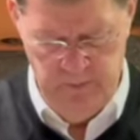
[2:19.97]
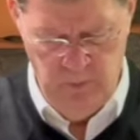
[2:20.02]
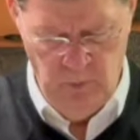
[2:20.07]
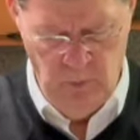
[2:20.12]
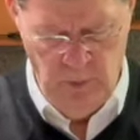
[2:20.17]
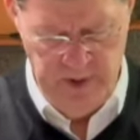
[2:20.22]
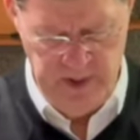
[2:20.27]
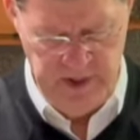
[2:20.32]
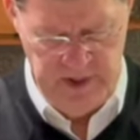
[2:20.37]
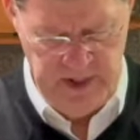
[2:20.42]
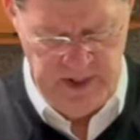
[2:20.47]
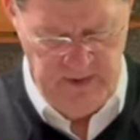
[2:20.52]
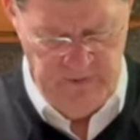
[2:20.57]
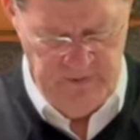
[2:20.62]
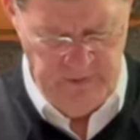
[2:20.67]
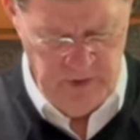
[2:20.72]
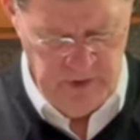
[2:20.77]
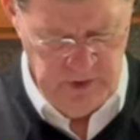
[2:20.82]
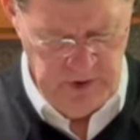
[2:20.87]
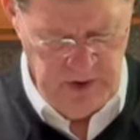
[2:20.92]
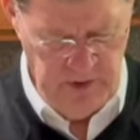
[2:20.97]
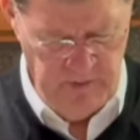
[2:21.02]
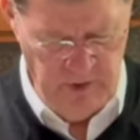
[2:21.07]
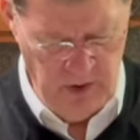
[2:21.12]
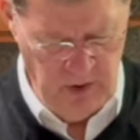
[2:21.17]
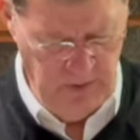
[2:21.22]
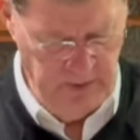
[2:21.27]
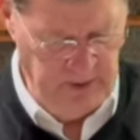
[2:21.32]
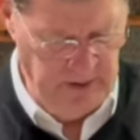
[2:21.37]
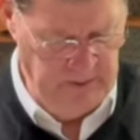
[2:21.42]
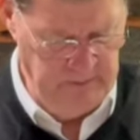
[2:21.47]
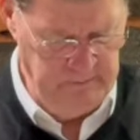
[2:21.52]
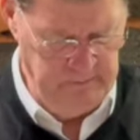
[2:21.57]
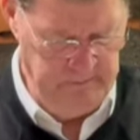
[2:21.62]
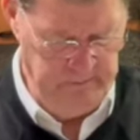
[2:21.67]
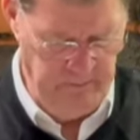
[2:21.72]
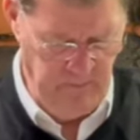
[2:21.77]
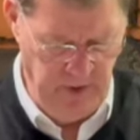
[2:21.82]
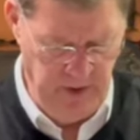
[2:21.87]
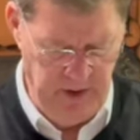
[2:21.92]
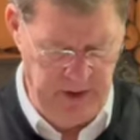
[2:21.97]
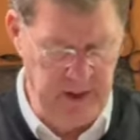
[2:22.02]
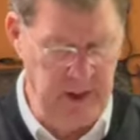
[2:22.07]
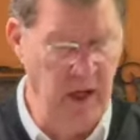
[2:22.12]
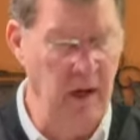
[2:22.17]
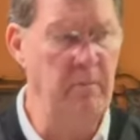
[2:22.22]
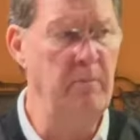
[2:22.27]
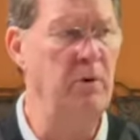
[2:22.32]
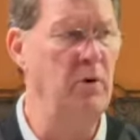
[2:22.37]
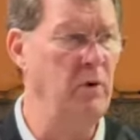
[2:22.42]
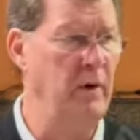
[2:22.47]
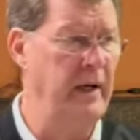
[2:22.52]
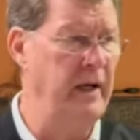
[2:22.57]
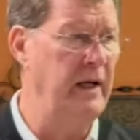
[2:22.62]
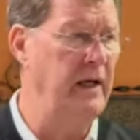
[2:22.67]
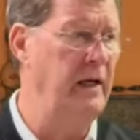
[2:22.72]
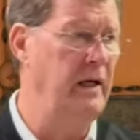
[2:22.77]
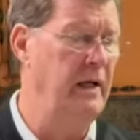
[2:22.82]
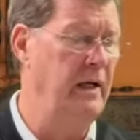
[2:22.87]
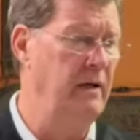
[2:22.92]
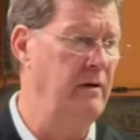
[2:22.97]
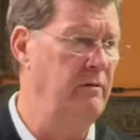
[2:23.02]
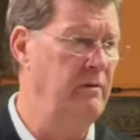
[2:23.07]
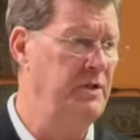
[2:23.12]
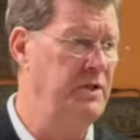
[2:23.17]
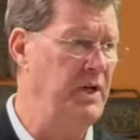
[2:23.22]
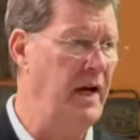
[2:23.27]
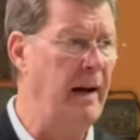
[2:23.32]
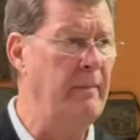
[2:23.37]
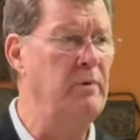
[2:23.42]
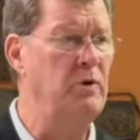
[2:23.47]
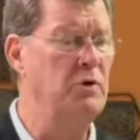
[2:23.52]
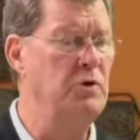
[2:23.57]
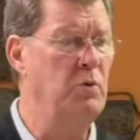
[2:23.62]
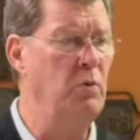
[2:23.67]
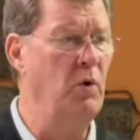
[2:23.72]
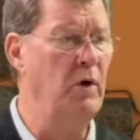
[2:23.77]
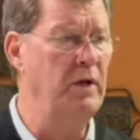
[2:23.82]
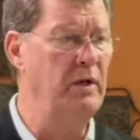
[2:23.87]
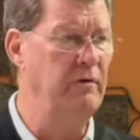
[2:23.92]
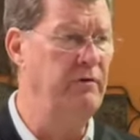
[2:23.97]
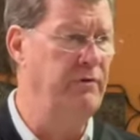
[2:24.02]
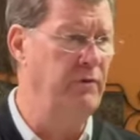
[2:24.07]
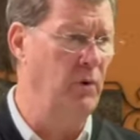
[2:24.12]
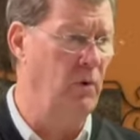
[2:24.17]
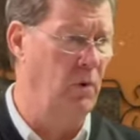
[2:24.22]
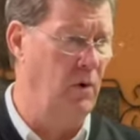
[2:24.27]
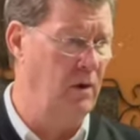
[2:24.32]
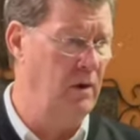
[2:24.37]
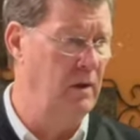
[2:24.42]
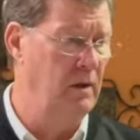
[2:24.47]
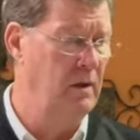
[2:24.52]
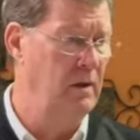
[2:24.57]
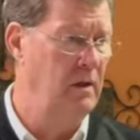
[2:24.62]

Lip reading: We see, first of all, the numbering in chapters 1 to 4,